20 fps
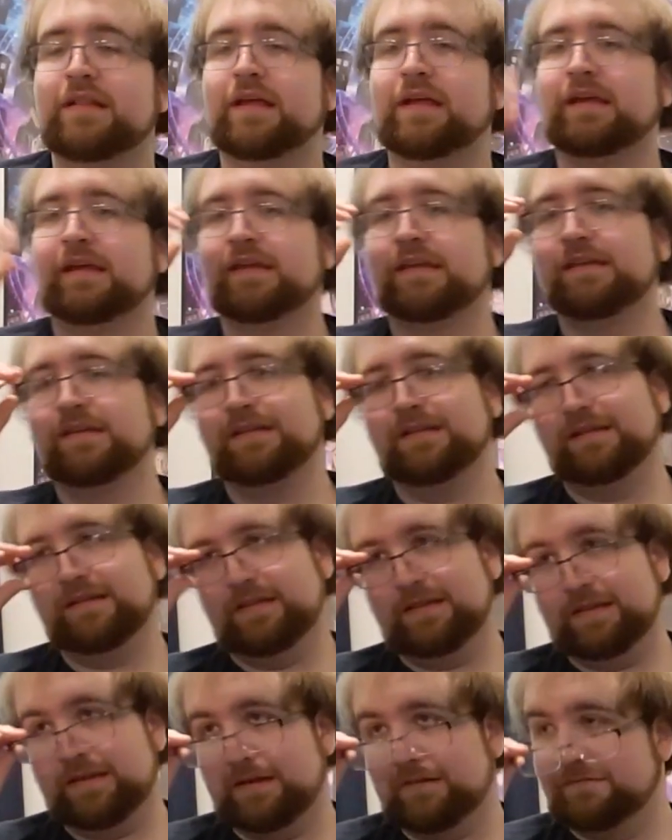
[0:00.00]
Like,
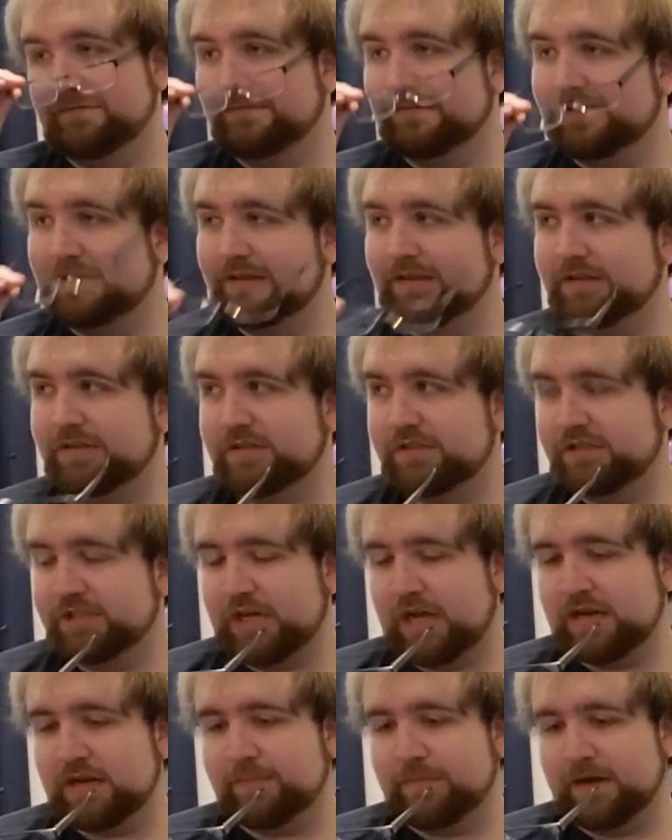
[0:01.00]
you know,
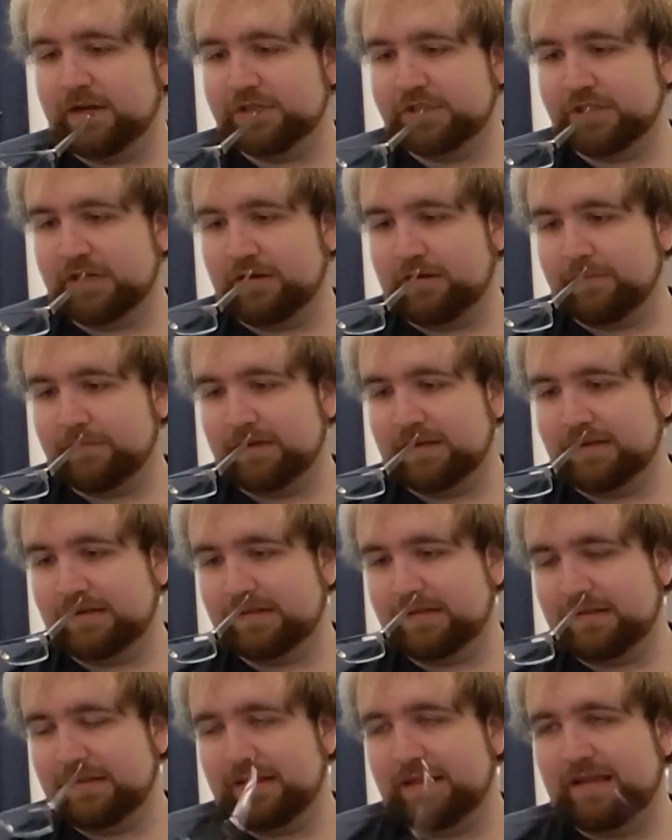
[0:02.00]
John DiMaggio, I
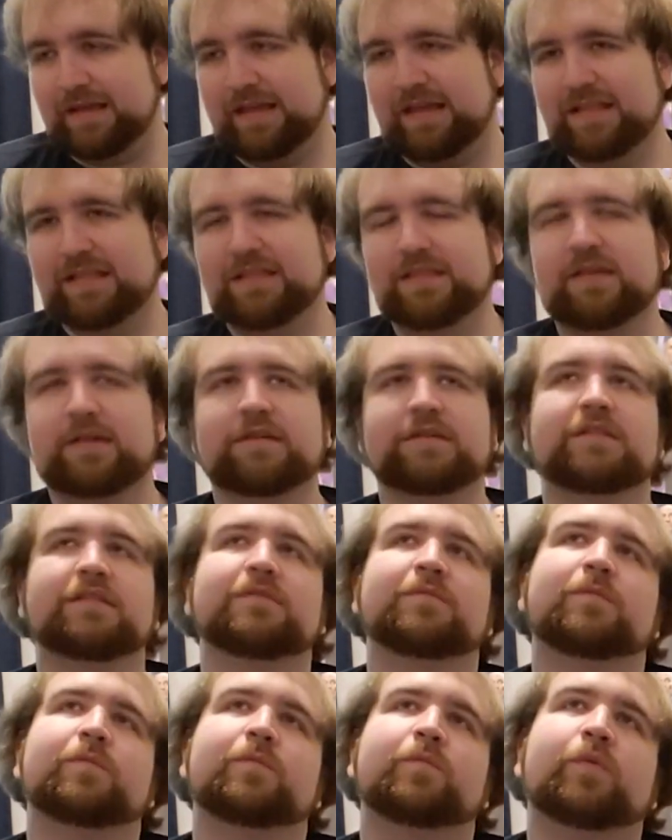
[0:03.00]
mean,
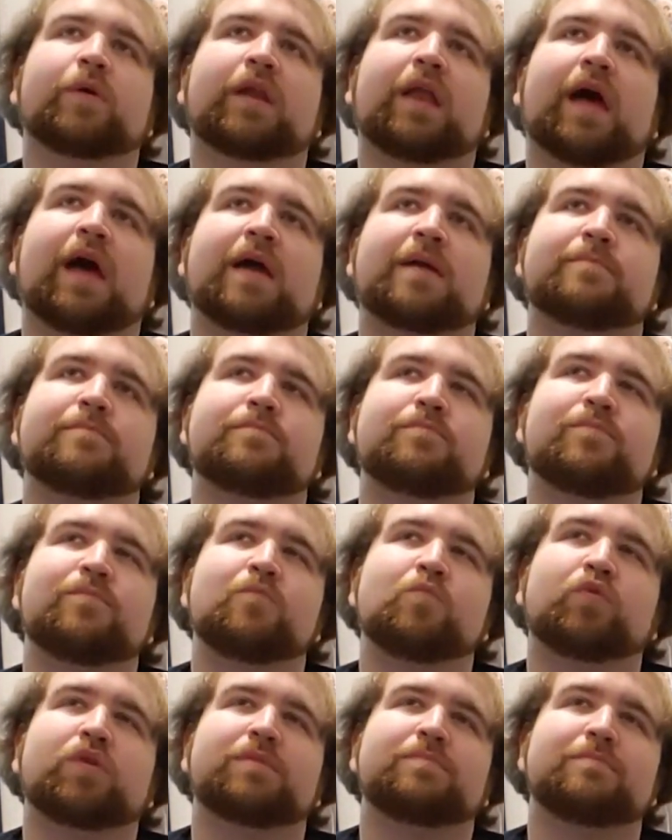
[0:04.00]
the what I
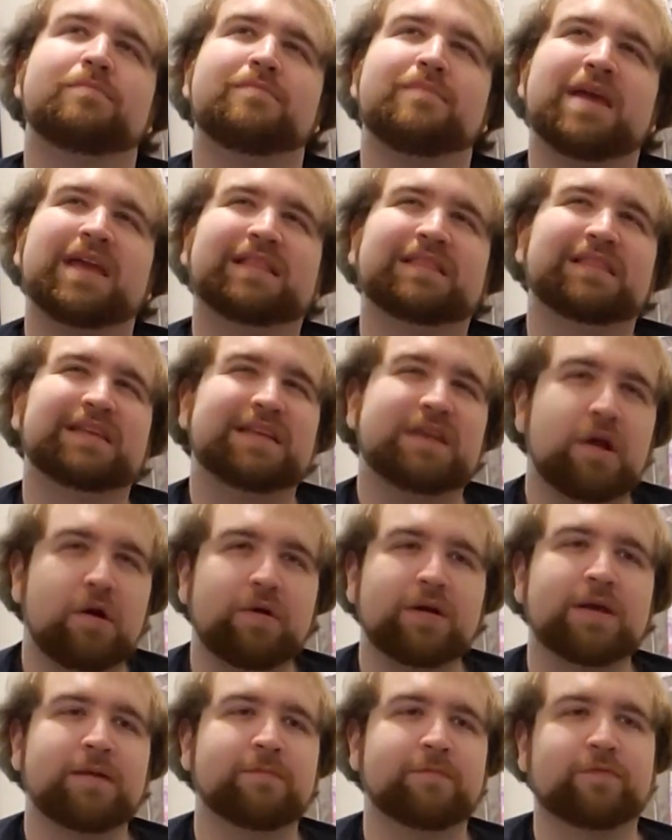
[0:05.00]
would mainly
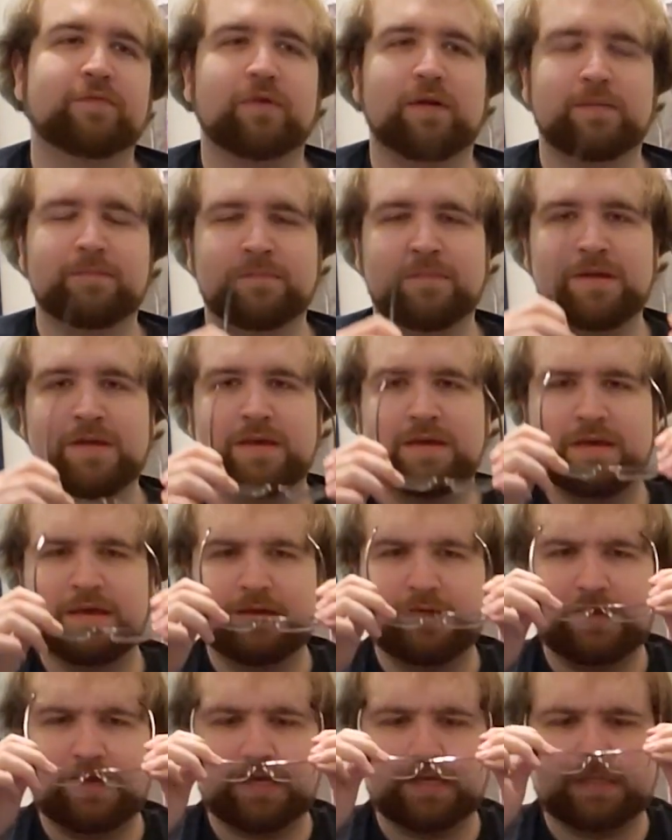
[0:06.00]
know him from
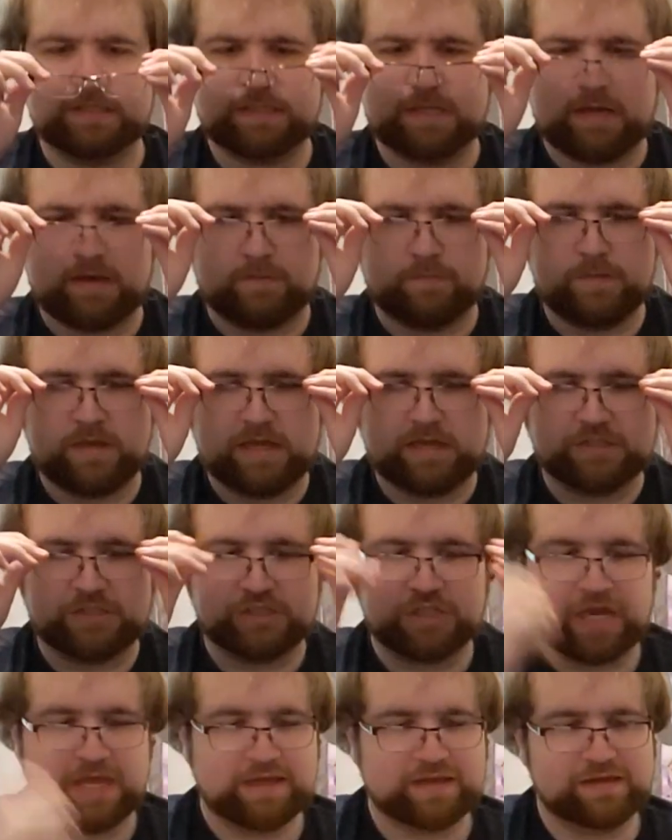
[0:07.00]
is uh,
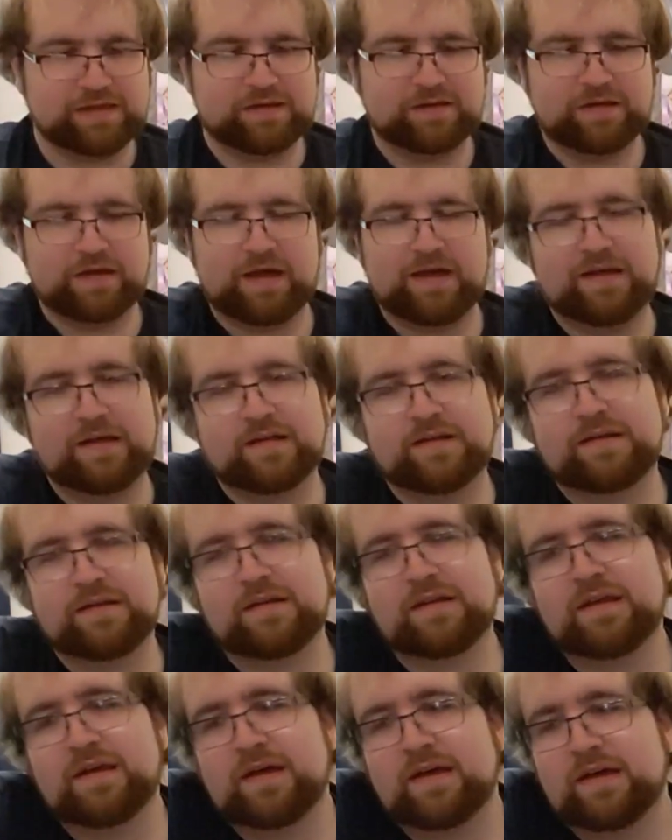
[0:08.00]
being Jake
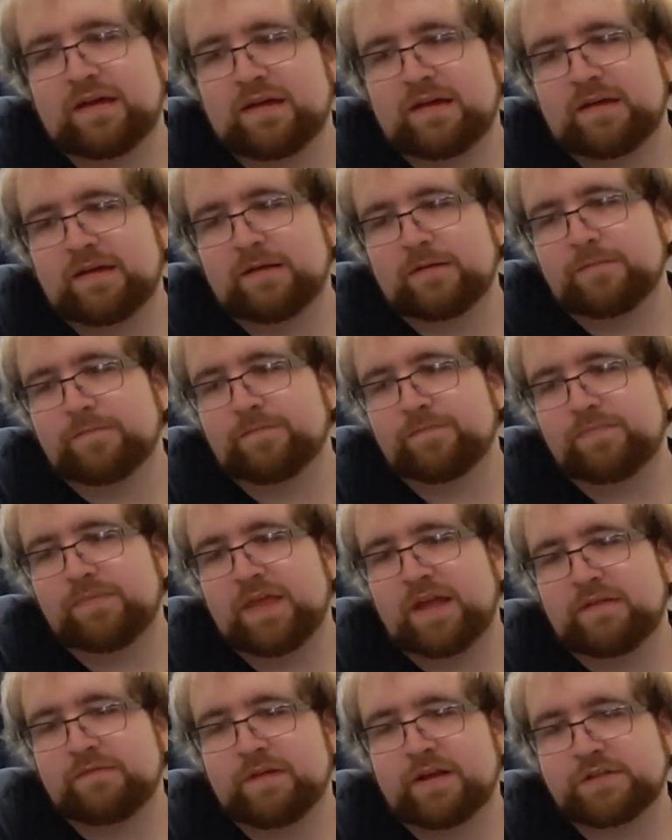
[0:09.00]
on uh,
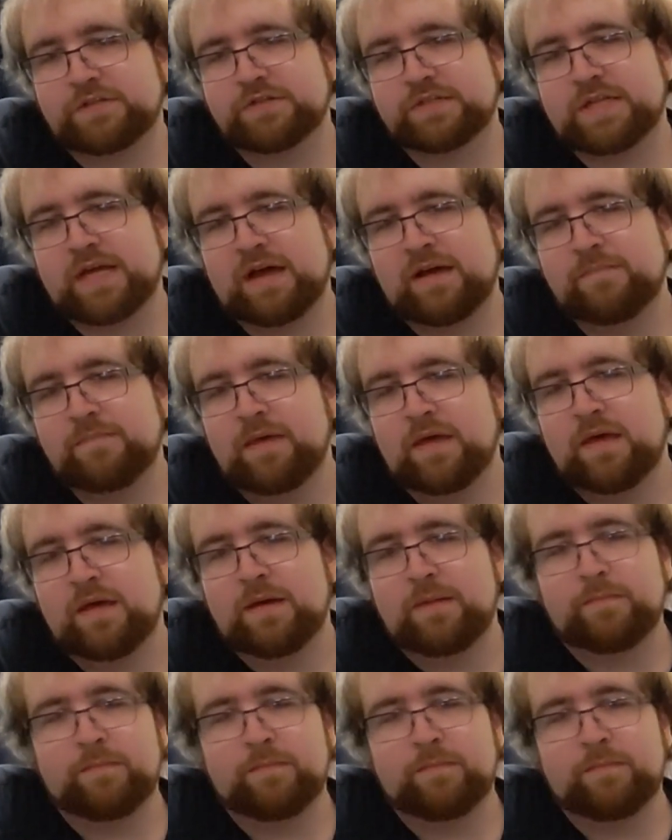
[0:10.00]
Adventure Time.